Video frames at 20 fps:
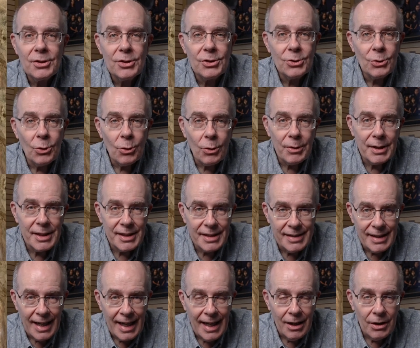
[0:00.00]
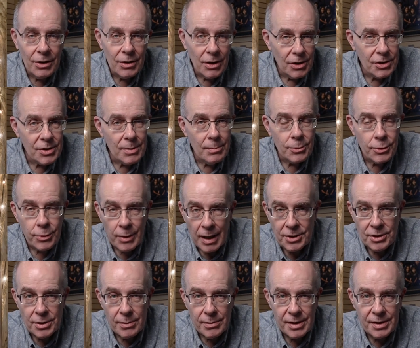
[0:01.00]
stories down on some
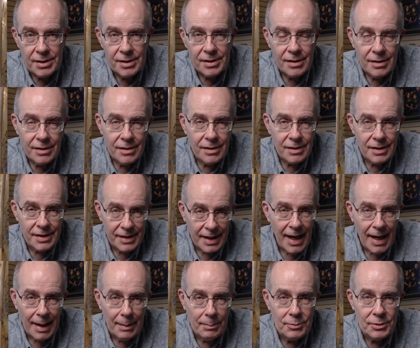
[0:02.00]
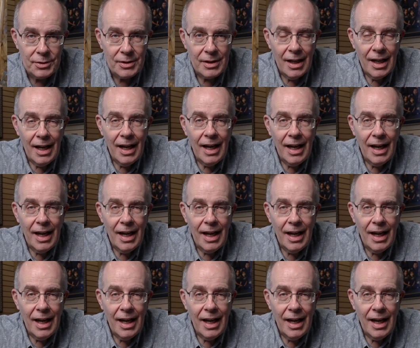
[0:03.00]
treacherous steps